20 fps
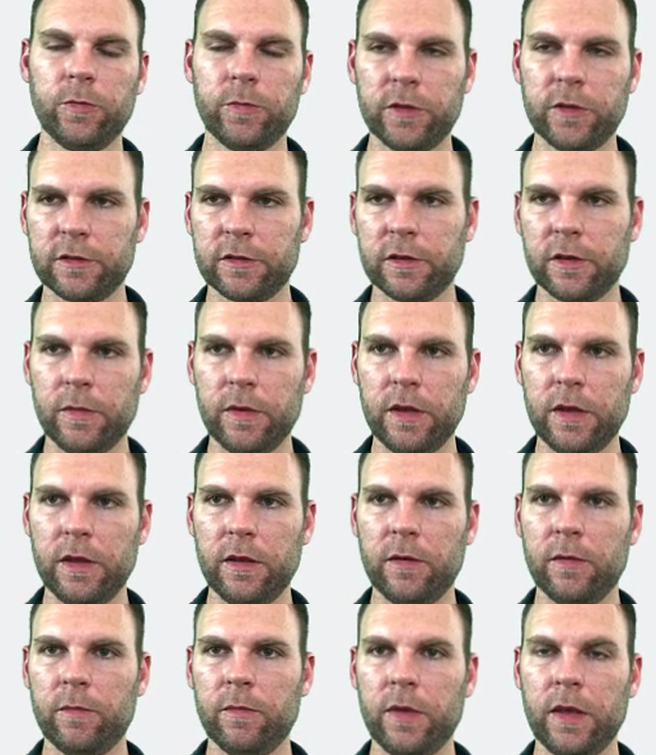that's going to
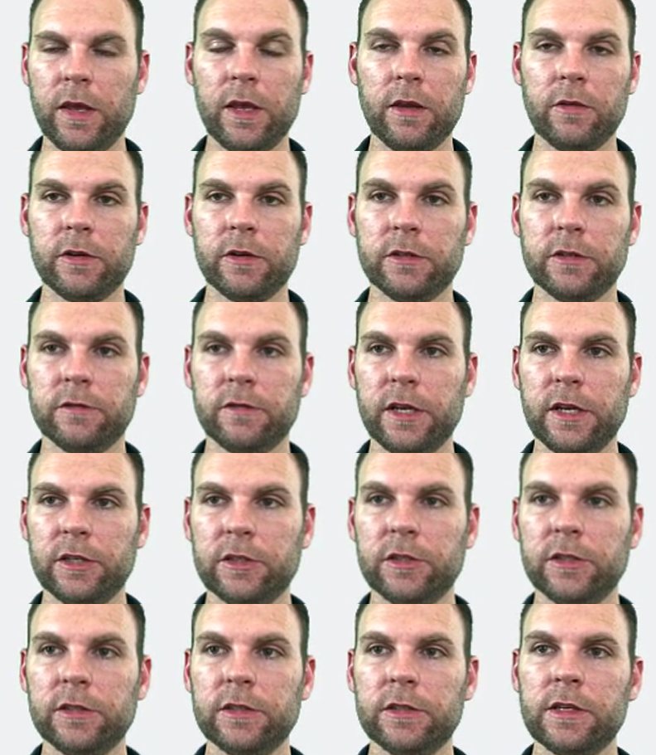be making
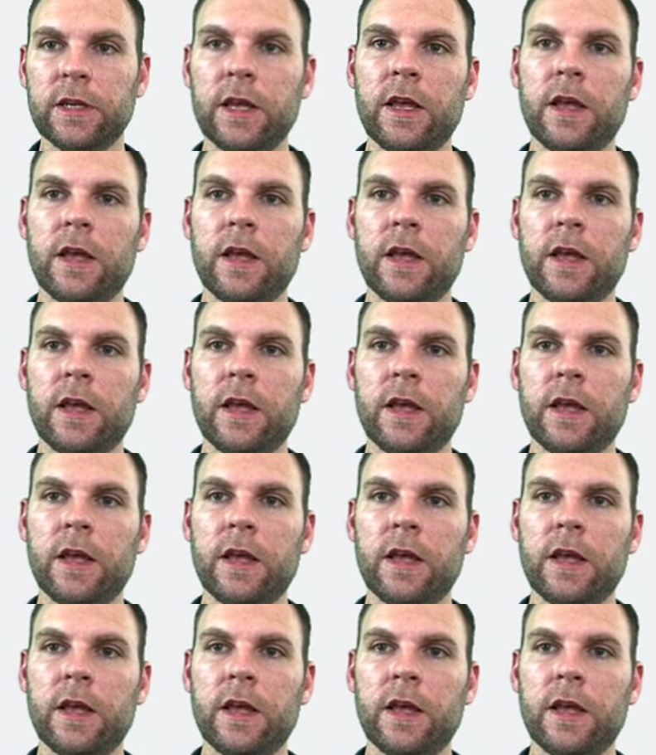reservations.